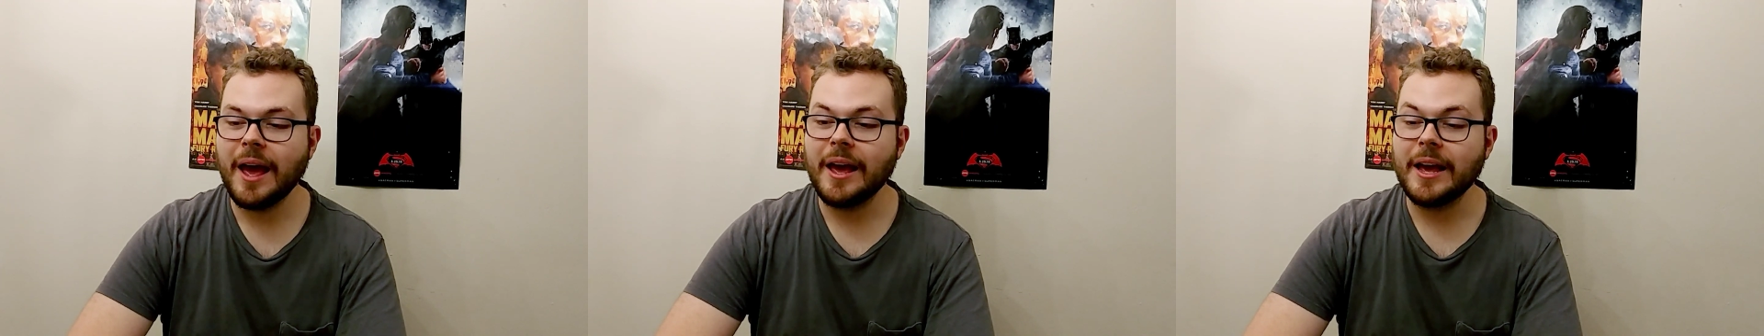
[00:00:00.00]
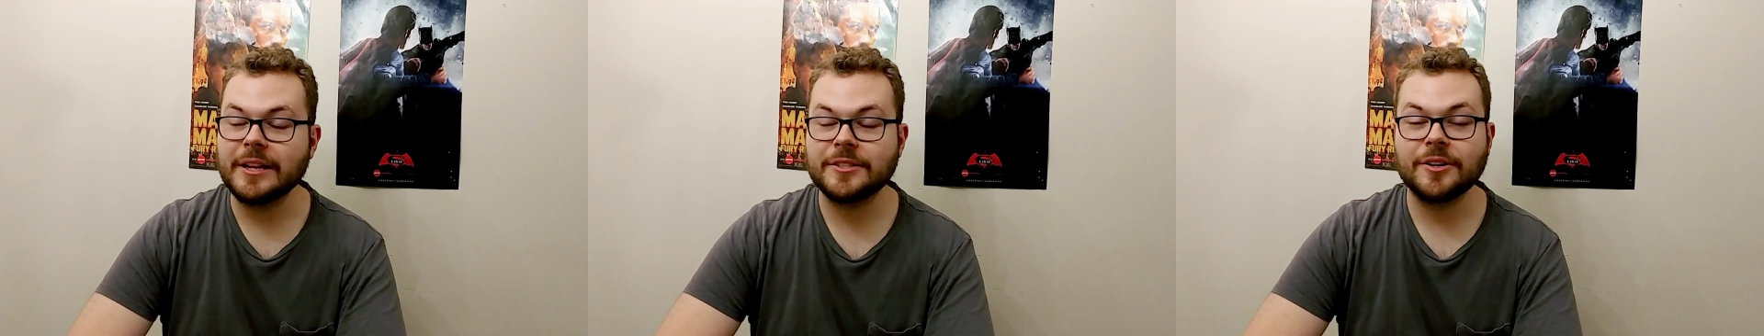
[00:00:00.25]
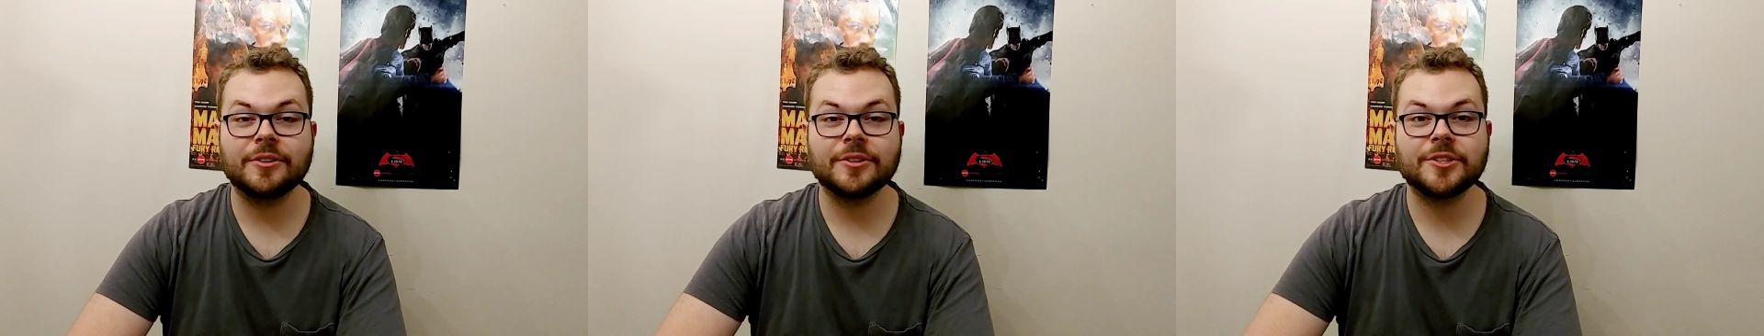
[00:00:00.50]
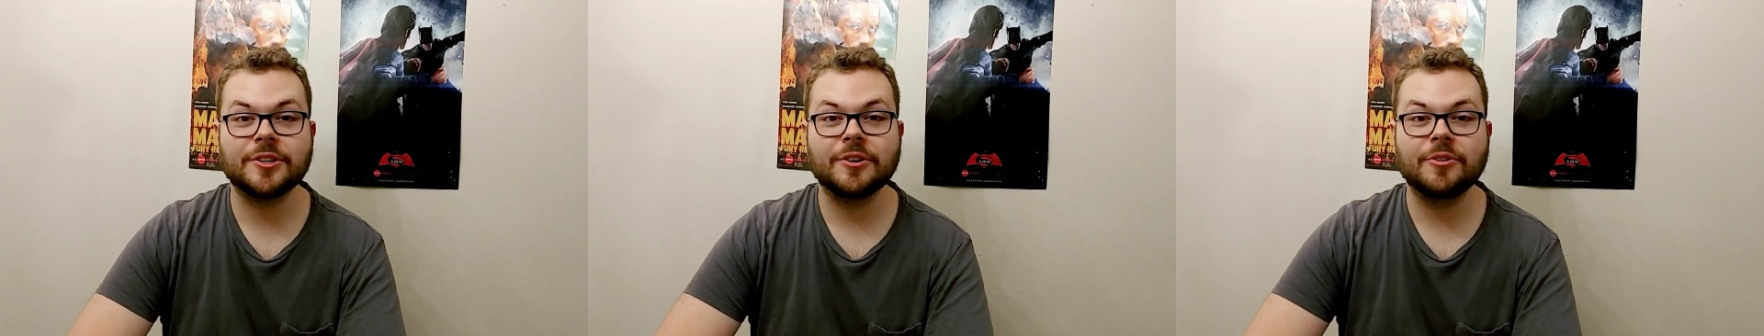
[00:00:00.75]
It's
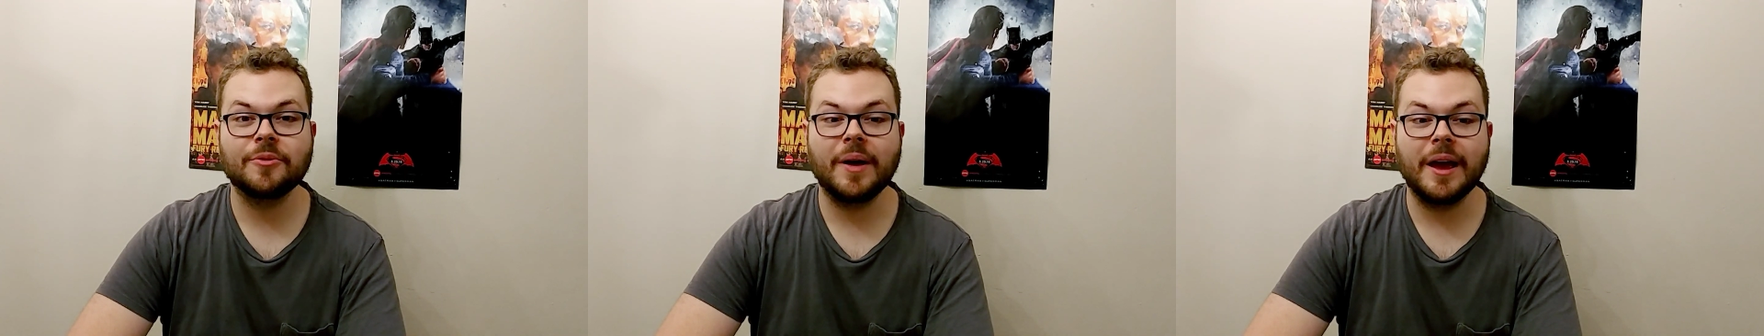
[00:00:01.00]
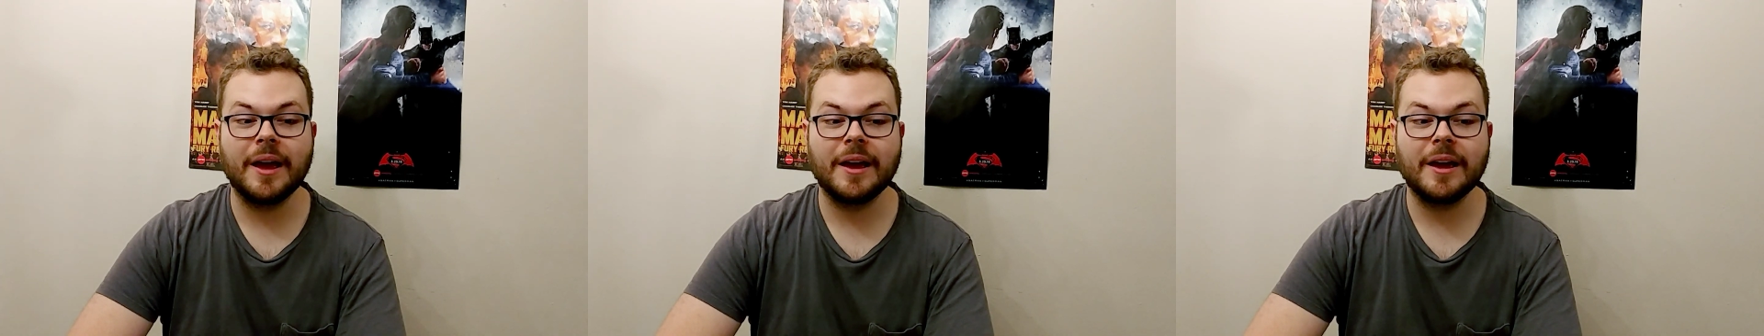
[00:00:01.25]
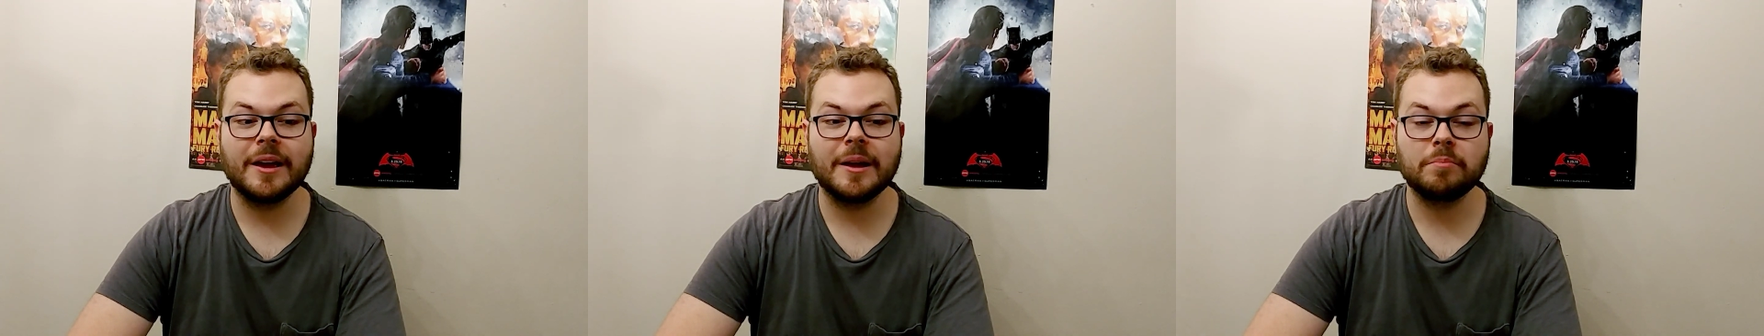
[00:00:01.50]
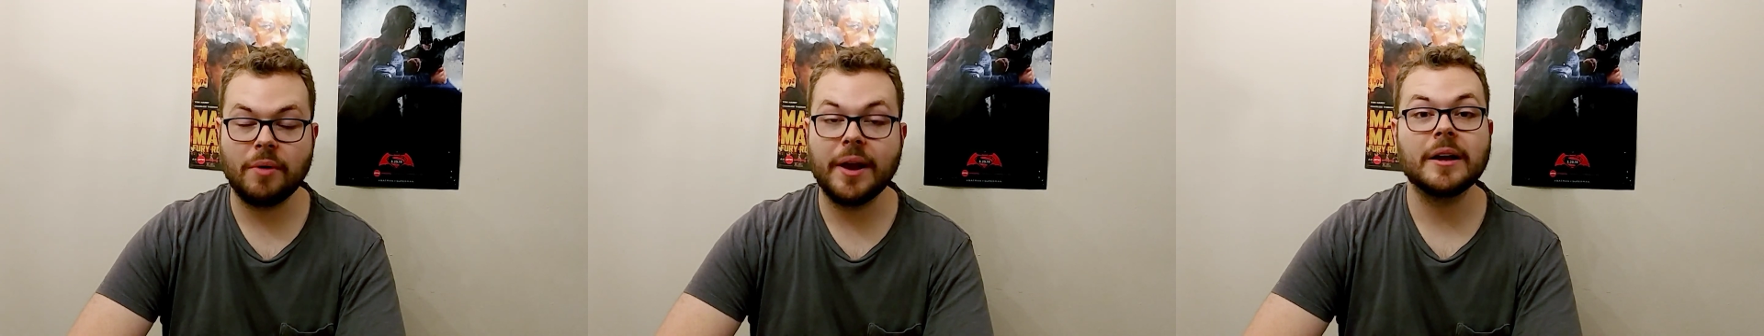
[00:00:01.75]
also a
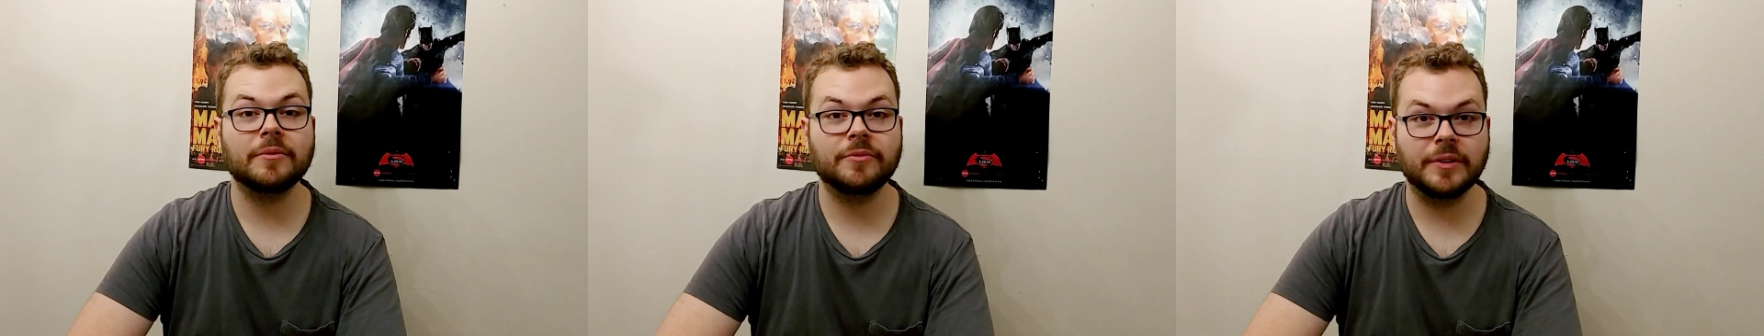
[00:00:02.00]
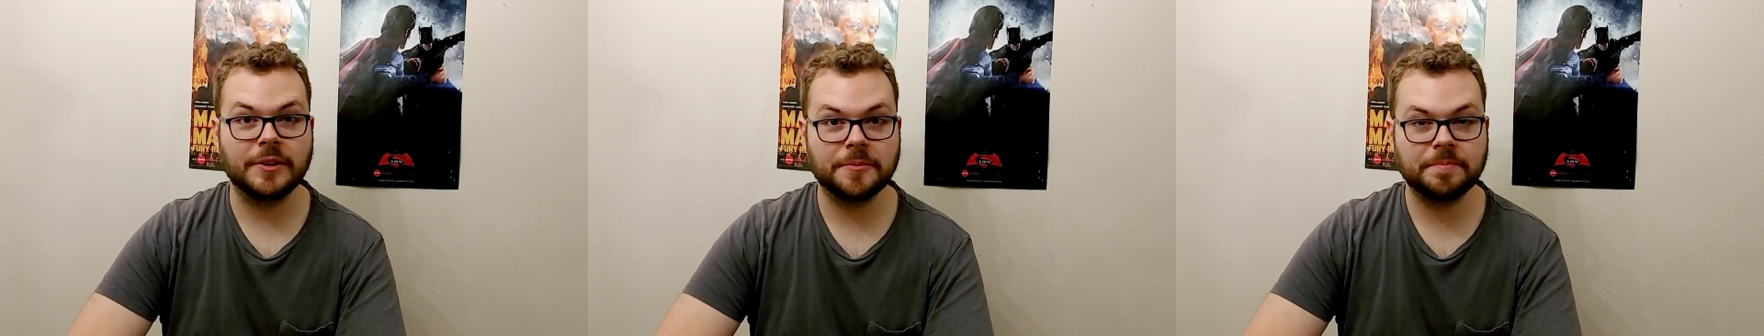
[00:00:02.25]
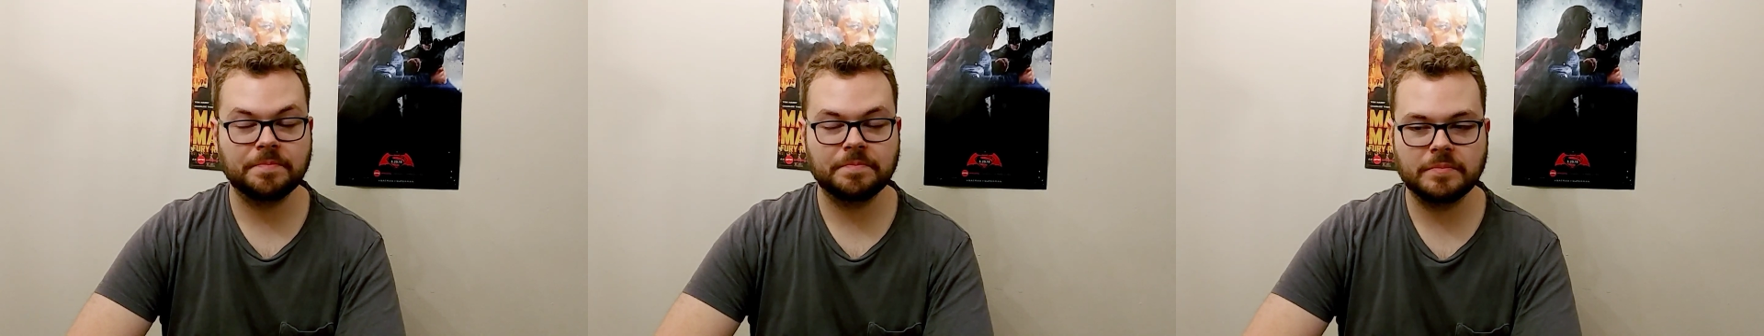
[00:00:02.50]
breakup film,